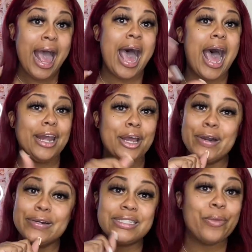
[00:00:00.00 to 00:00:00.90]
I
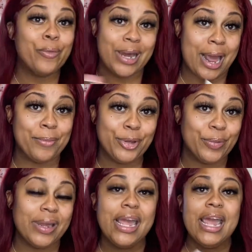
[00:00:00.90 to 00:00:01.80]
know what I'm
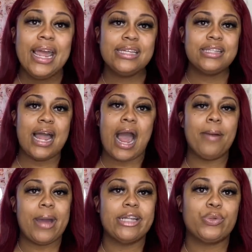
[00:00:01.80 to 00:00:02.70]
doing. It's like I
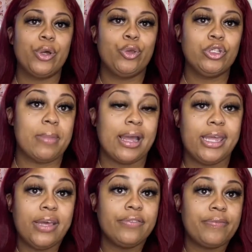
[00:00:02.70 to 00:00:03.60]
might as well use my
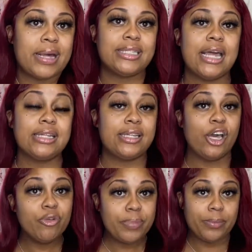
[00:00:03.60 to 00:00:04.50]
gifts, my talent to
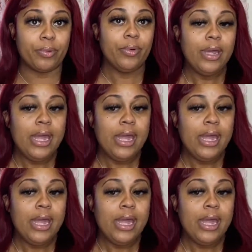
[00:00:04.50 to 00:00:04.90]
help people.